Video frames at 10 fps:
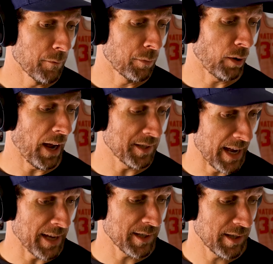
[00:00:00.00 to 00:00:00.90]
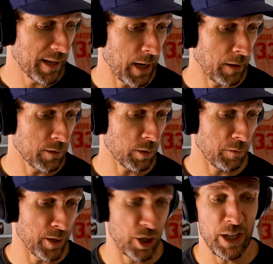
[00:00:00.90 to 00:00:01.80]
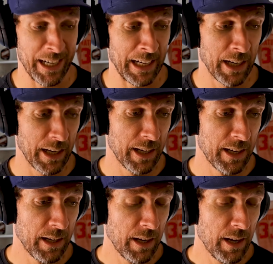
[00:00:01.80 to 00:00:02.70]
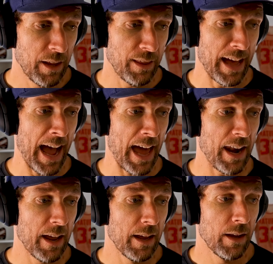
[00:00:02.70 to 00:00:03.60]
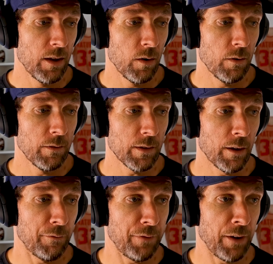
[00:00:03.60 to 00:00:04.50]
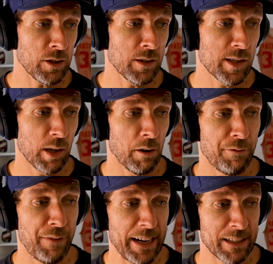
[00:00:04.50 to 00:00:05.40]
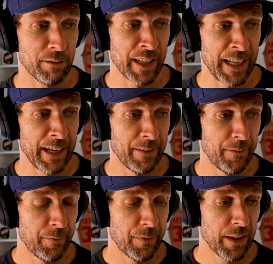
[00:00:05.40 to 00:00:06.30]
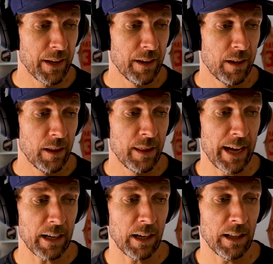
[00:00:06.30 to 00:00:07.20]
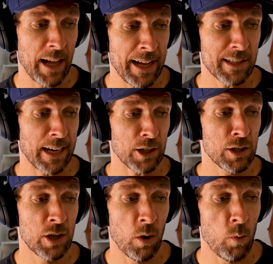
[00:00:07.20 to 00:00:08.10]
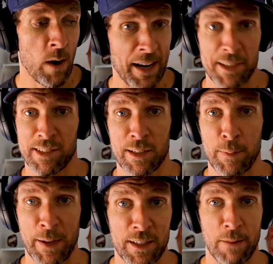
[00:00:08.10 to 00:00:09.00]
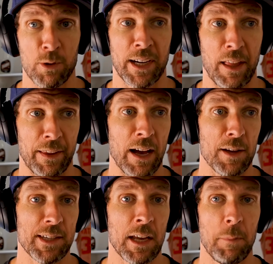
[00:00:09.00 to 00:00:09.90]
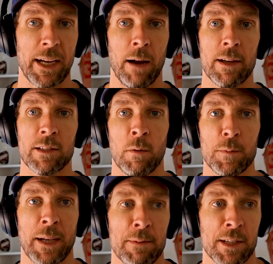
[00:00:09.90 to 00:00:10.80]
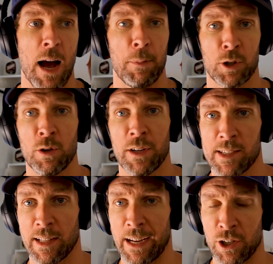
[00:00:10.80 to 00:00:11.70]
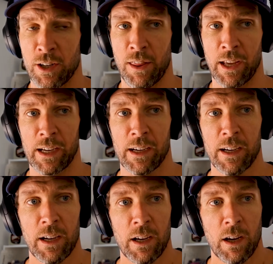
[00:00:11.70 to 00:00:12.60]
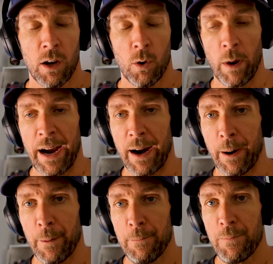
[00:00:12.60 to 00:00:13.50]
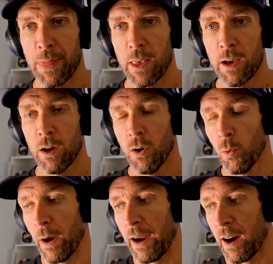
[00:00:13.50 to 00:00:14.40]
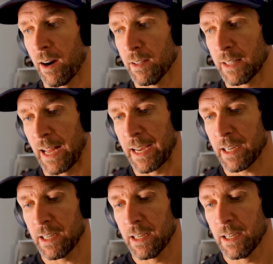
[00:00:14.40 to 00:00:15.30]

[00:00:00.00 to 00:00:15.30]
process and sort of machine that it functions so effectively that clients actually don't want us to spend our time doing anything else. And it almost becomes an opportunity selection thing where like